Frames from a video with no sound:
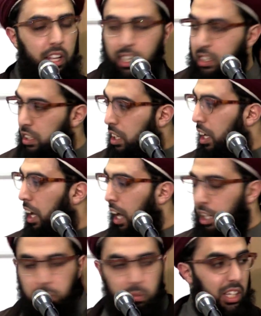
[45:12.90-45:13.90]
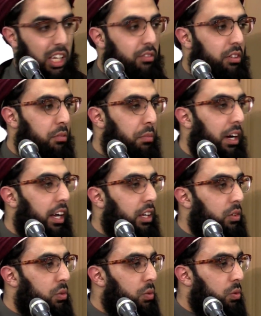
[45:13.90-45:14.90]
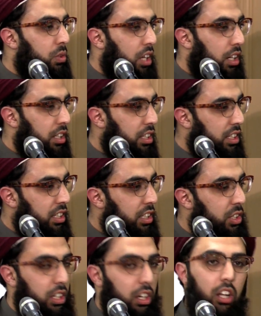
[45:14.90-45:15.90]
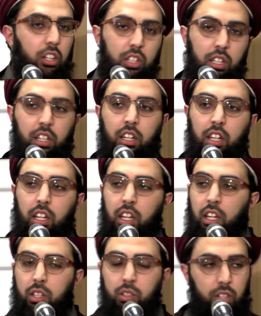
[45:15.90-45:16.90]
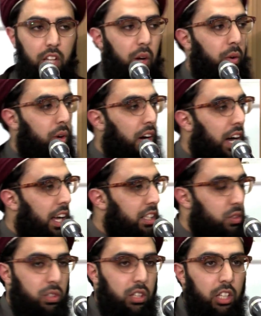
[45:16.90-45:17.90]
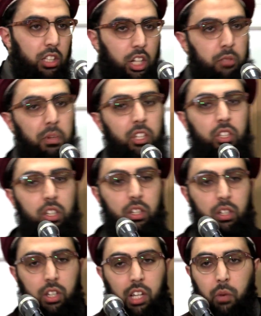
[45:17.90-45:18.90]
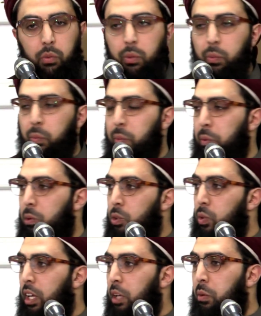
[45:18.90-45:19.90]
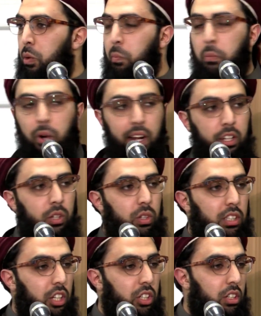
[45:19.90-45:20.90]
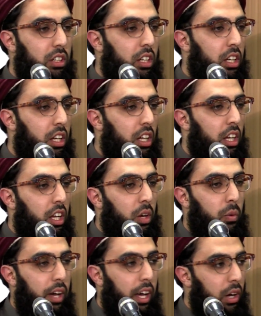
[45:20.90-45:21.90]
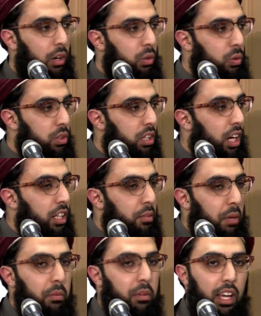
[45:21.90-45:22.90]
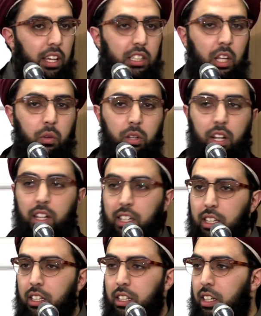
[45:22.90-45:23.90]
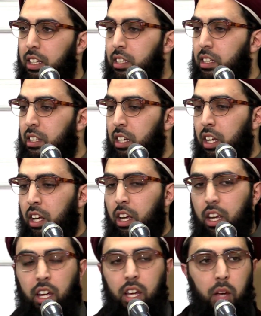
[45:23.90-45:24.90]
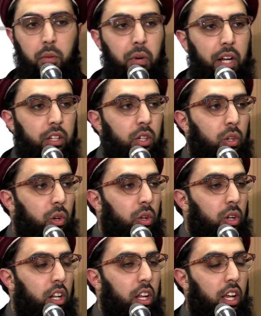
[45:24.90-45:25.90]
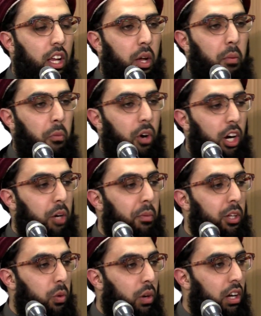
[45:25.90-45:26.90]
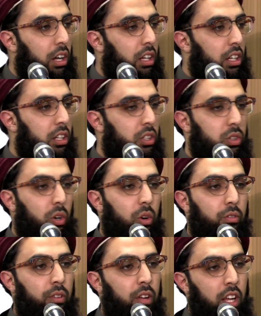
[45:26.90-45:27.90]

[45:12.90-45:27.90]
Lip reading: that has been given by Ustad Siraj. So now, as Ustad Siraj mentioned, now we will do a practical session where Ustad Imam Qais will lead this practical Muraqba dua. So,